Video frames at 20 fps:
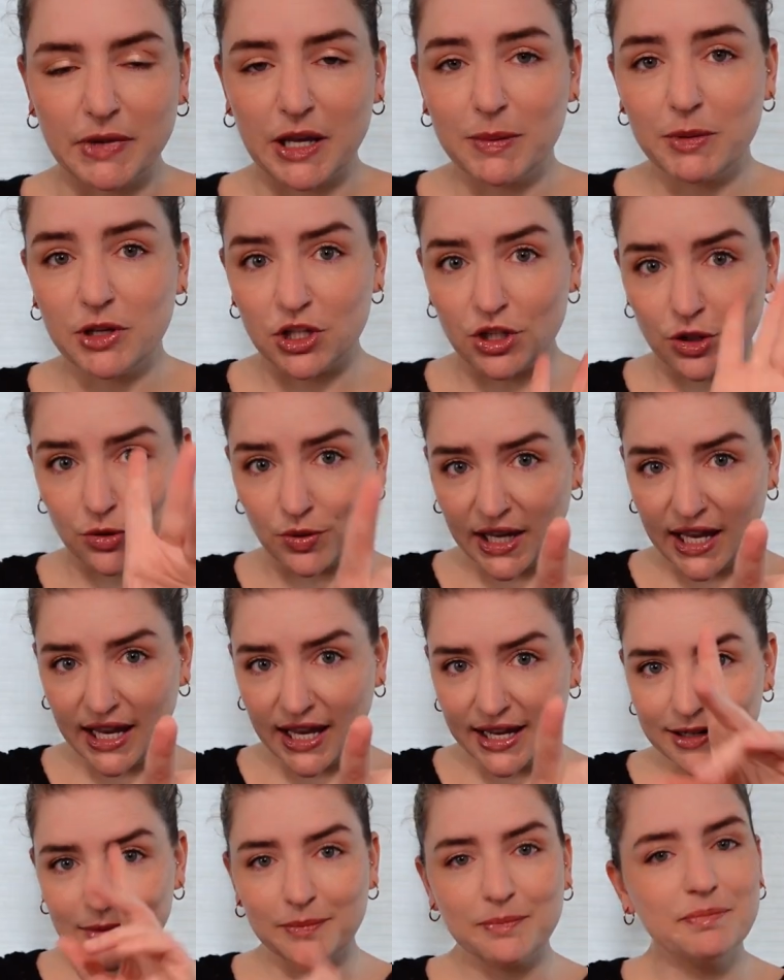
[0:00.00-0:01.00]
Maybe you
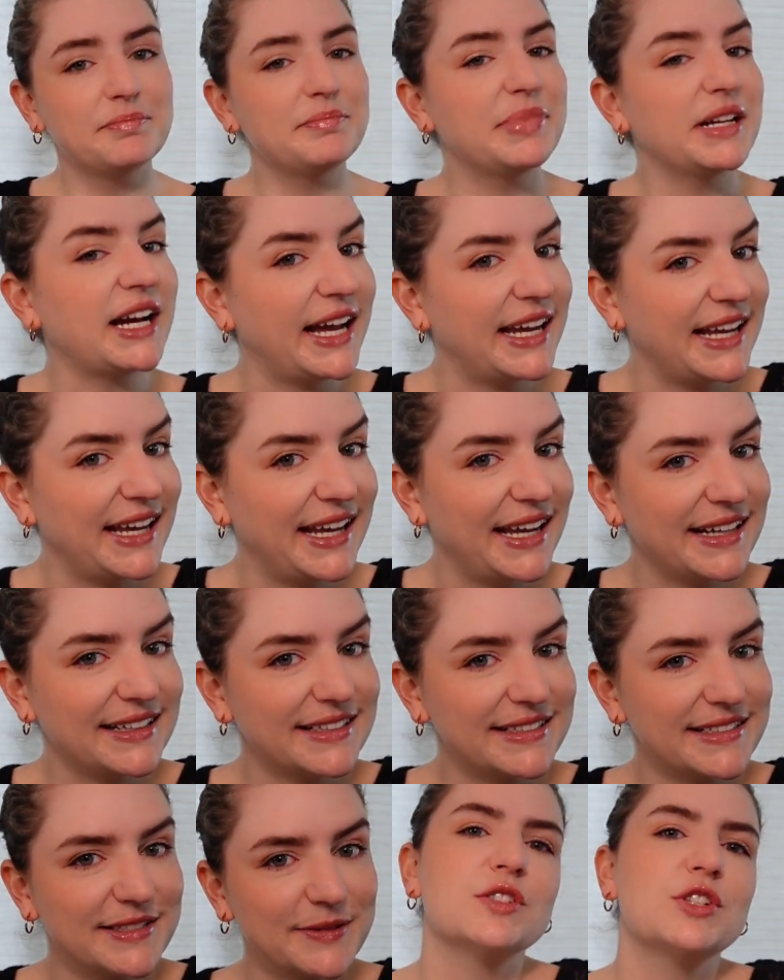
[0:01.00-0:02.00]
can? but I
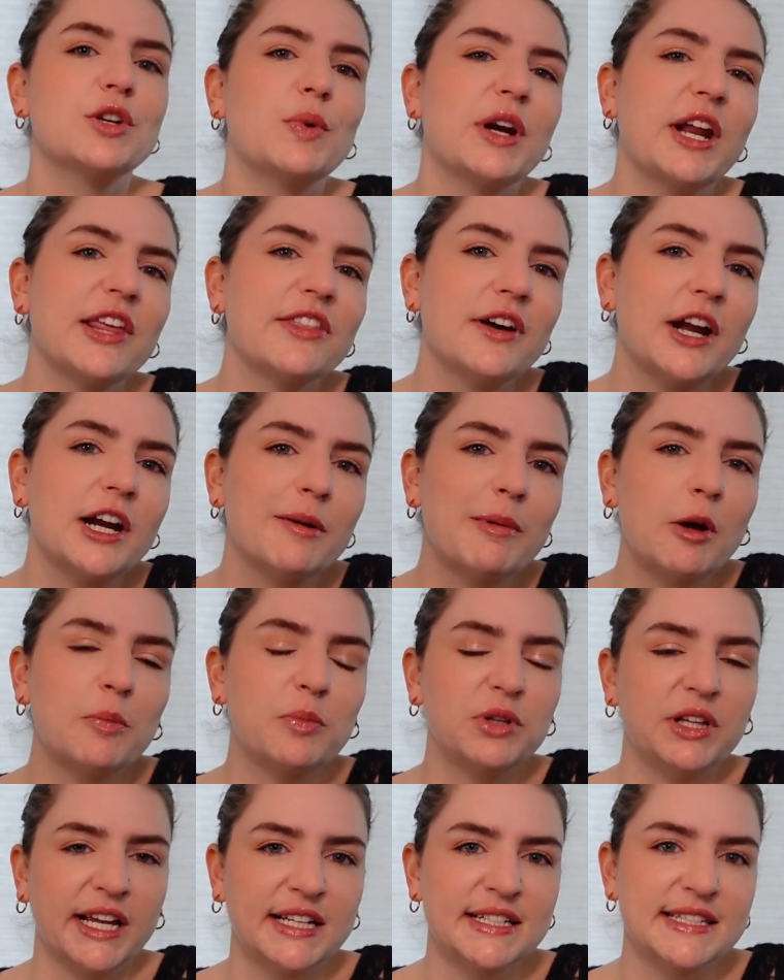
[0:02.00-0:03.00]
can't. So when I thought about
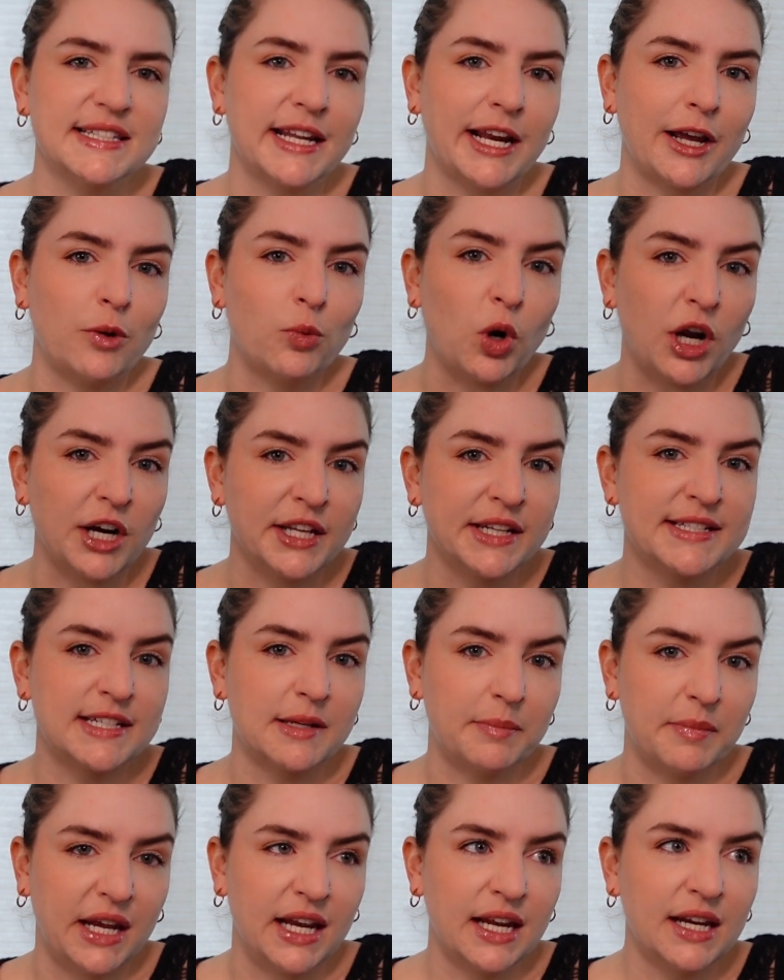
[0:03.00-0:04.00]
plants that I wanted
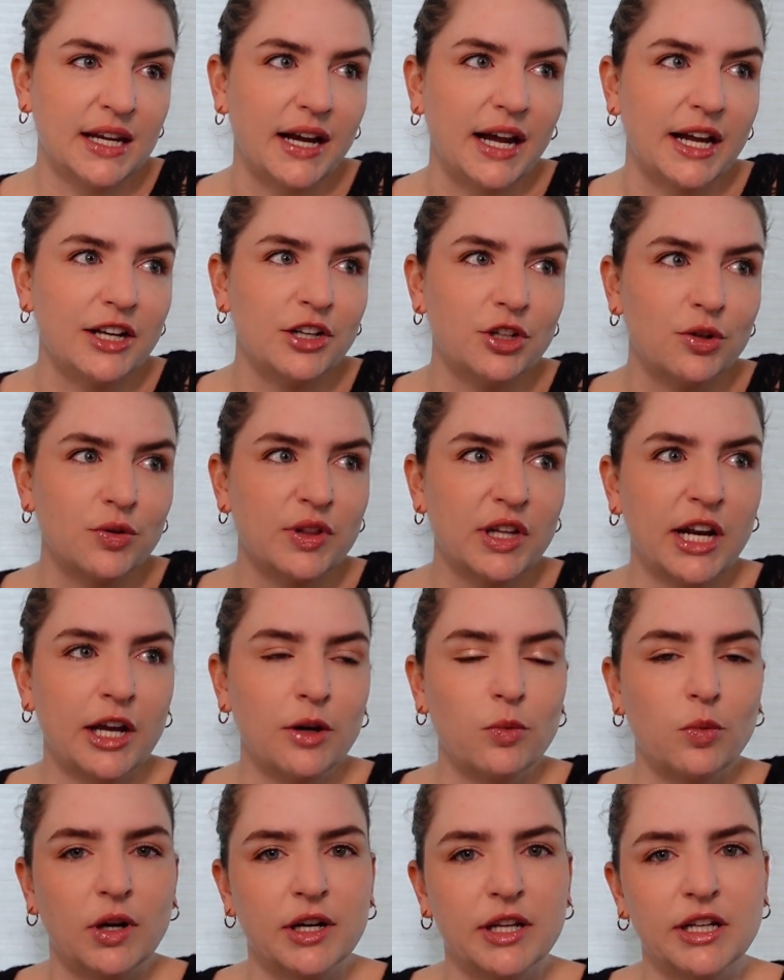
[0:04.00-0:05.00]
to make, I knew that I
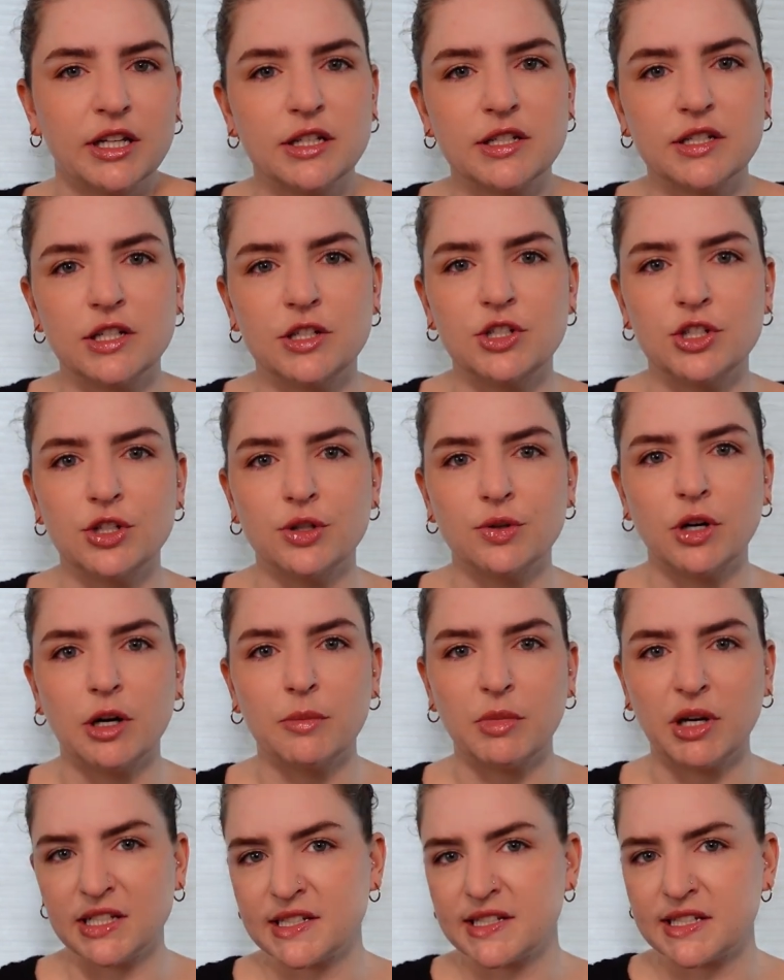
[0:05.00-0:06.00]
wanted to do a
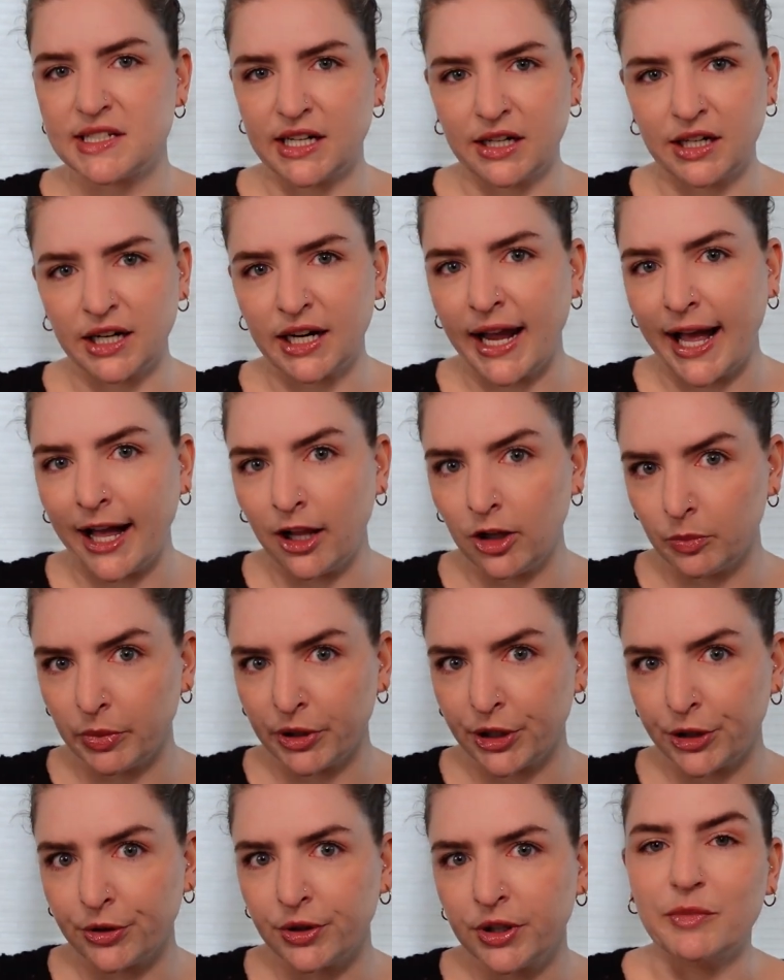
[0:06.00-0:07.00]
Monstera
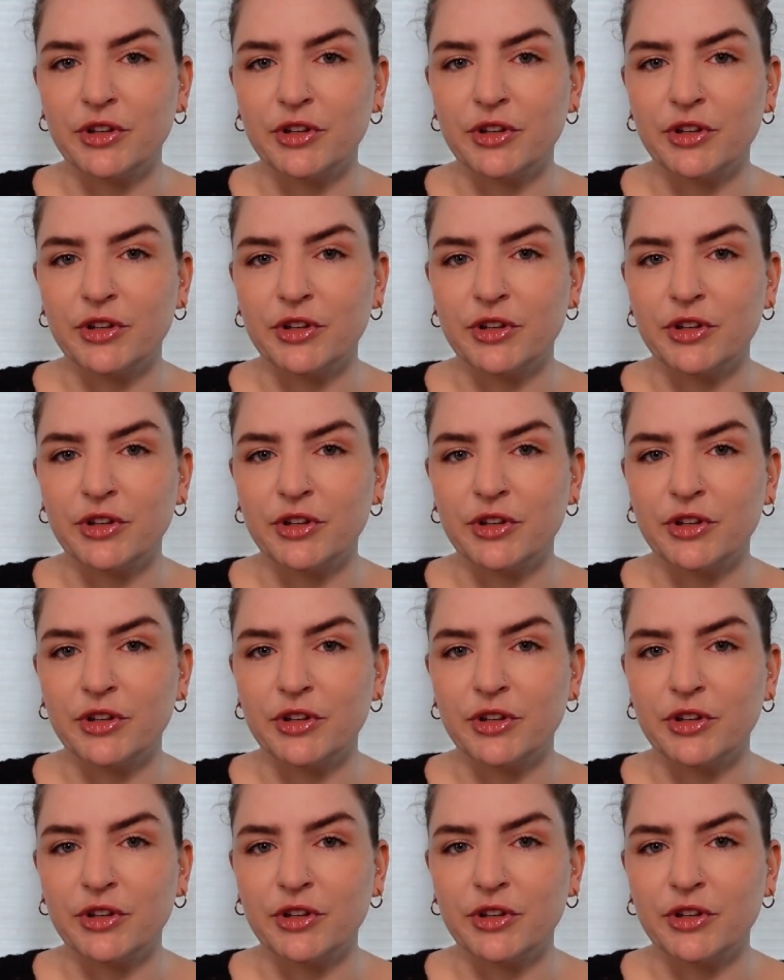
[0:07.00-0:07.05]
albo.